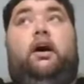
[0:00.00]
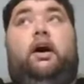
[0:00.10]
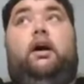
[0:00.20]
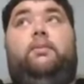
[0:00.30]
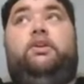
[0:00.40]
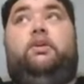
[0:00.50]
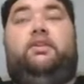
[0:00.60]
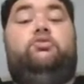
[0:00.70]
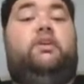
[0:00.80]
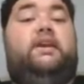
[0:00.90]
You know,
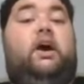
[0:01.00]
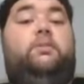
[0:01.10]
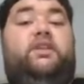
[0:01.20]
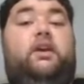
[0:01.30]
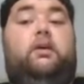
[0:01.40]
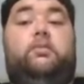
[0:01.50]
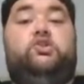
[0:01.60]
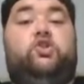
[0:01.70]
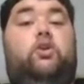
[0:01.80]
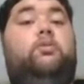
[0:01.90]
this really helps him.
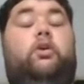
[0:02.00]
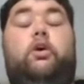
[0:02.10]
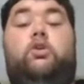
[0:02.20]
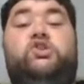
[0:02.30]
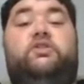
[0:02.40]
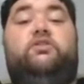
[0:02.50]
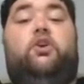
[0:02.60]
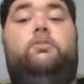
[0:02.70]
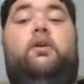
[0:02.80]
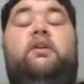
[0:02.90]
Joe Burrow, Justin
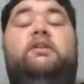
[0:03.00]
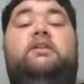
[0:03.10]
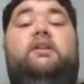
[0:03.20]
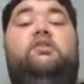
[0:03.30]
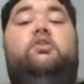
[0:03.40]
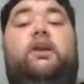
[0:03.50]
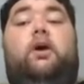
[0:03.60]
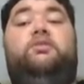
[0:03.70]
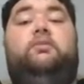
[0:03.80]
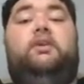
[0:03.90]
Herbert. These are going to
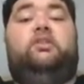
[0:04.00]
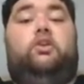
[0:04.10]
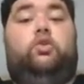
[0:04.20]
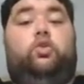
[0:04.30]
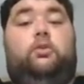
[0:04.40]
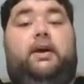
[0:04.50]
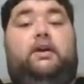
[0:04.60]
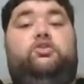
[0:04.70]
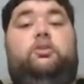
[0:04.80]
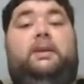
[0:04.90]
help some of these other
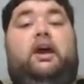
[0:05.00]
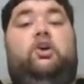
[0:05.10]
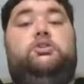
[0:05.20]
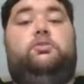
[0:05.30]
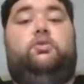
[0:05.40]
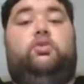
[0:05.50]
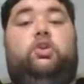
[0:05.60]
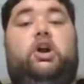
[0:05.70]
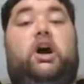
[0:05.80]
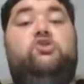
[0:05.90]
quarterbacks who are going to be eligible
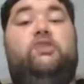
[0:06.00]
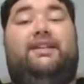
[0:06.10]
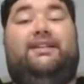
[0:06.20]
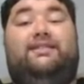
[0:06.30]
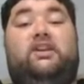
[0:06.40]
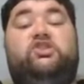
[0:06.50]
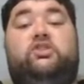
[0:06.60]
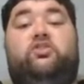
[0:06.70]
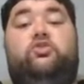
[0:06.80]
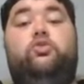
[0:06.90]
for a contract
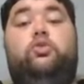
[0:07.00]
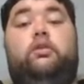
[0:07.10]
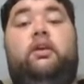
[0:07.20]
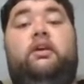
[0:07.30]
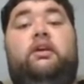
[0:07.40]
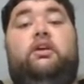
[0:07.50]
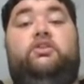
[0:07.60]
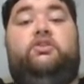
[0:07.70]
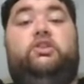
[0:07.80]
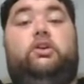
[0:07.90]
extension soon.
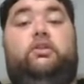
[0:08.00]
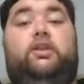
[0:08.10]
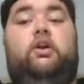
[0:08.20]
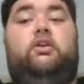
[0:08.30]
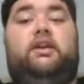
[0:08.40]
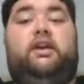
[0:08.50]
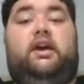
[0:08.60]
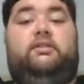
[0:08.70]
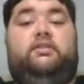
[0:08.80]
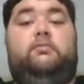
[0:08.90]
Because, you know, they're going to
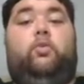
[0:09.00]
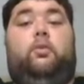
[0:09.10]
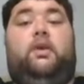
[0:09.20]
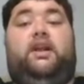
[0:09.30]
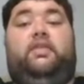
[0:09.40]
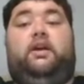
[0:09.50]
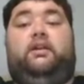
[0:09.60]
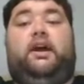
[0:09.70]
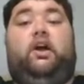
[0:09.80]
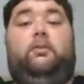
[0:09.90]
get more money
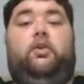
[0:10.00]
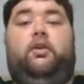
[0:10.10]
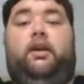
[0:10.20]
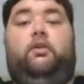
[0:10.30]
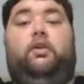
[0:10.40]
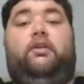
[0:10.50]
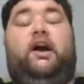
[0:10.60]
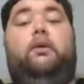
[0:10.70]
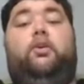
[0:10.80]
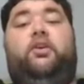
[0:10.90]
than Kyler Murray. Well,
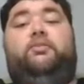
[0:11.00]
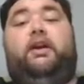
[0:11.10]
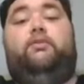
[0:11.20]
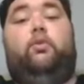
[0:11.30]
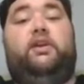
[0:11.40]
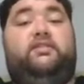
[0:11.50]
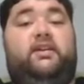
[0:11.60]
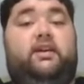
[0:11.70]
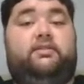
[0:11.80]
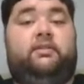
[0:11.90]
Kyler Murray's making
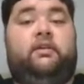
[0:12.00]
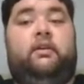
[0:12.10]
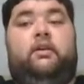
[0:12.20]
46.